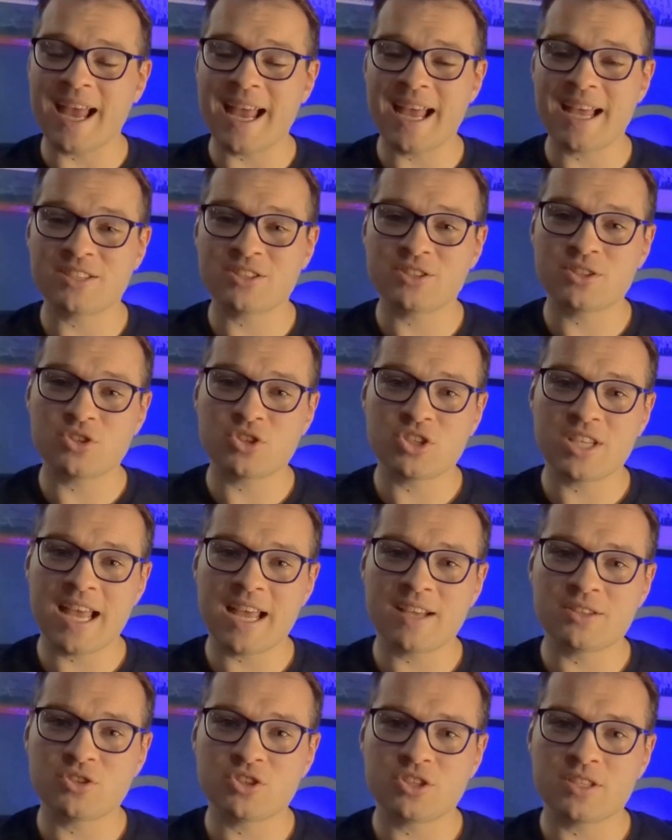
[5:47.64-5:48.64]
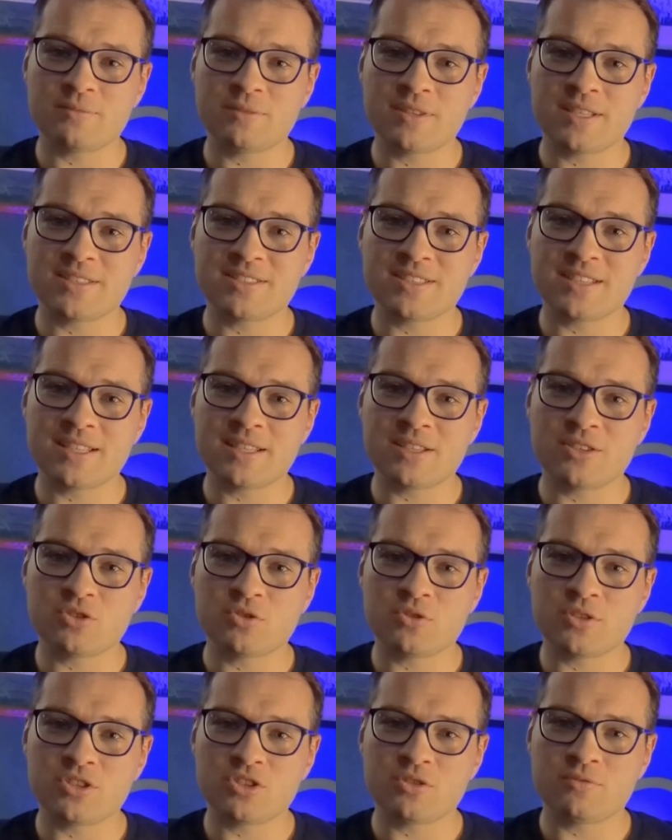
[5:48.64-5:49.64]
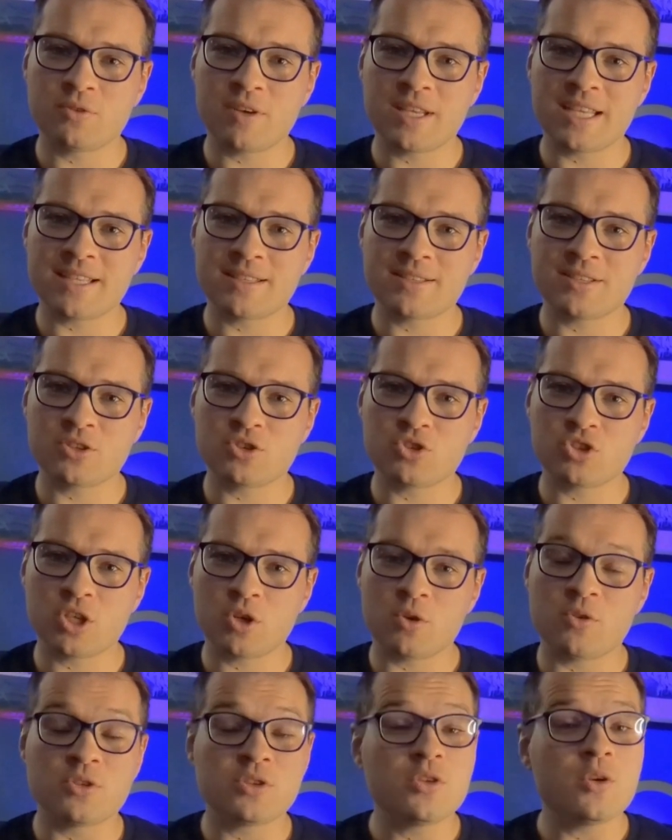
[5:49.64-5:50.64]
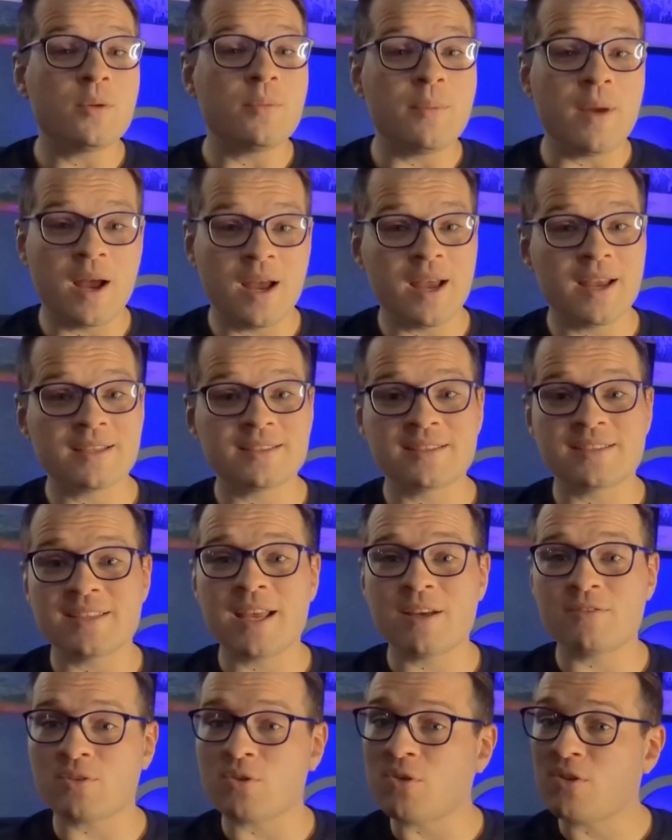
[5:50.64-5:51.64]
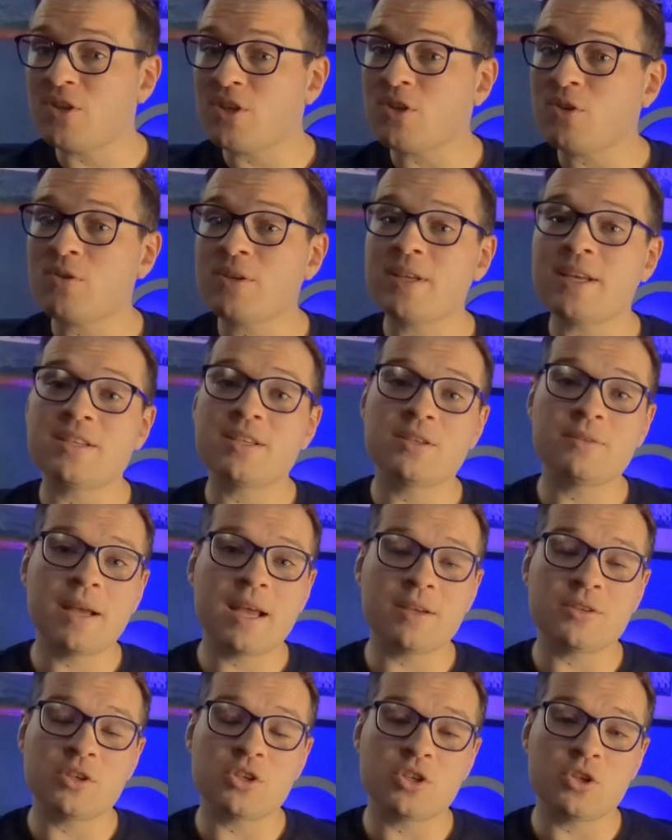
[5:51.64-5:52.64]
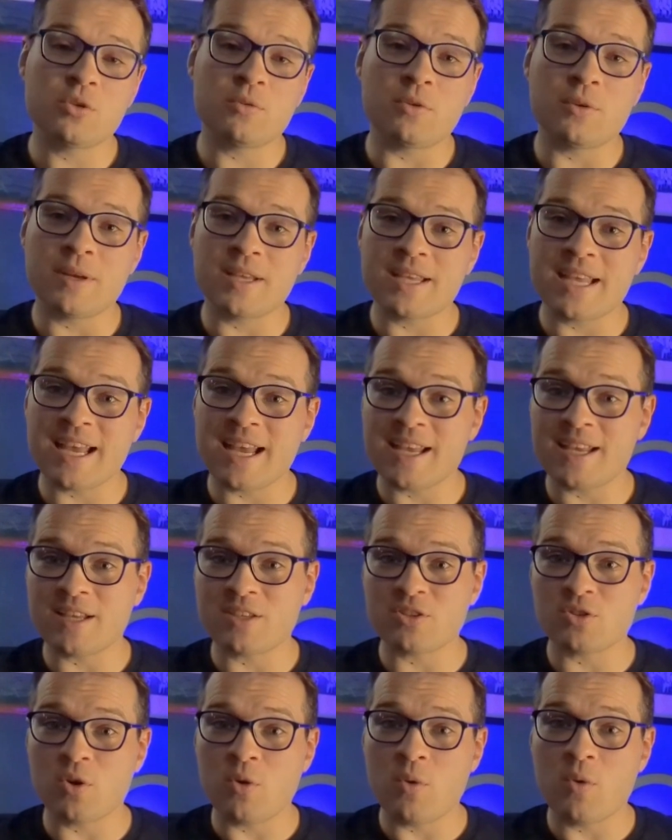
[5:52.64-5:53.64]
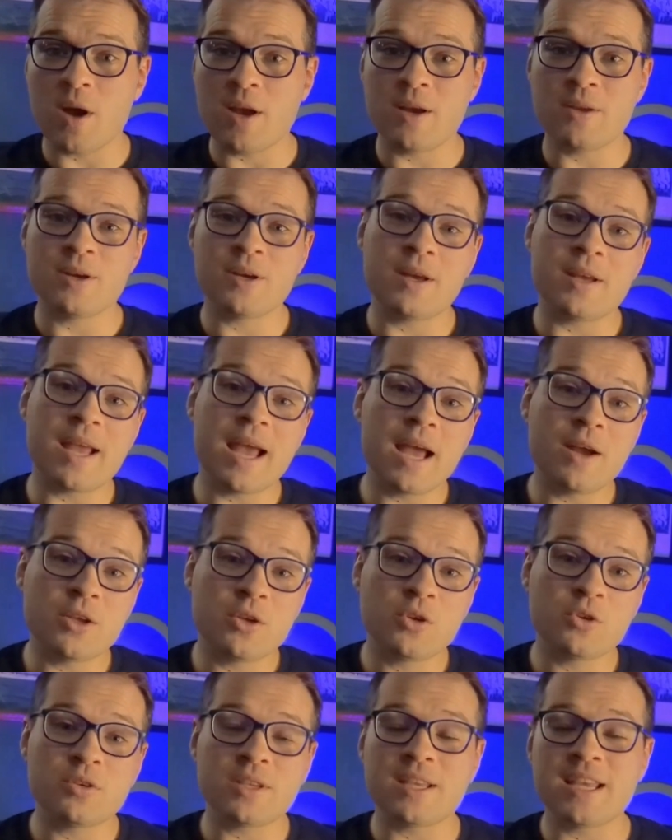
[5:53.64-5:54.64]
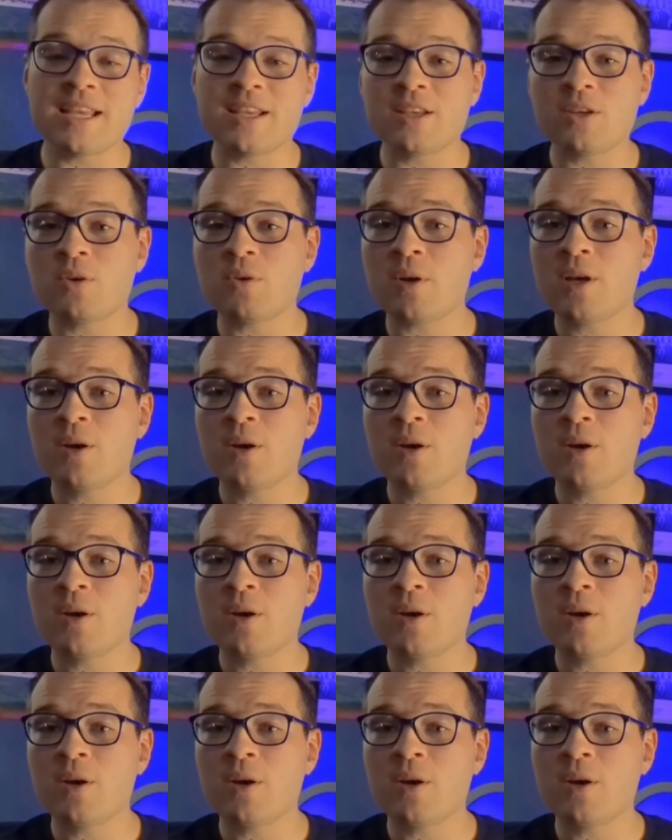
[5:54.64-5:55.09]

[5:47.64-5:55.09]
Ask ChatGPT to explain the jokes or puns if you're curious about the humor mechanics or want to learn how to create your